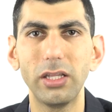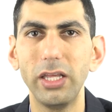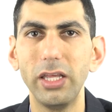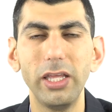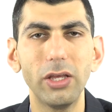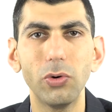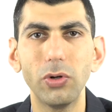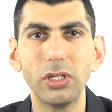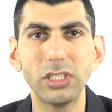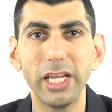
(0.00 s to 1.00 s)
he
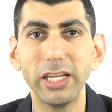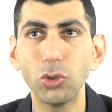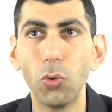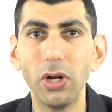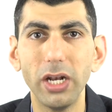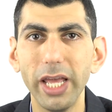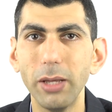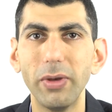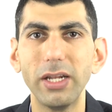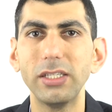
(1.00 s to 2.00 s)
could say his own
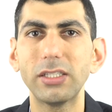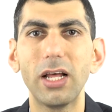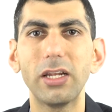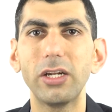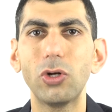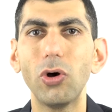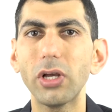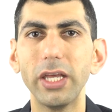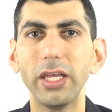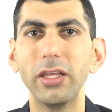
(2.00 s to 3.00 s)
name, and he started
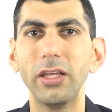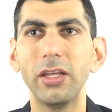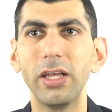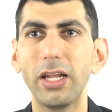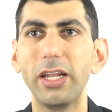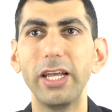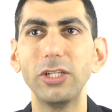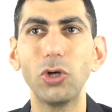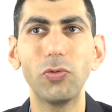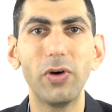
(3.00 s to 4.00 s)
talking at the
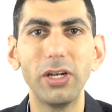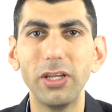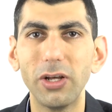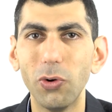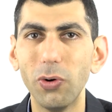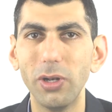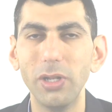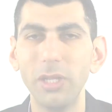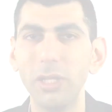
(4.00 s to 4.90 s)
age of 1 year old.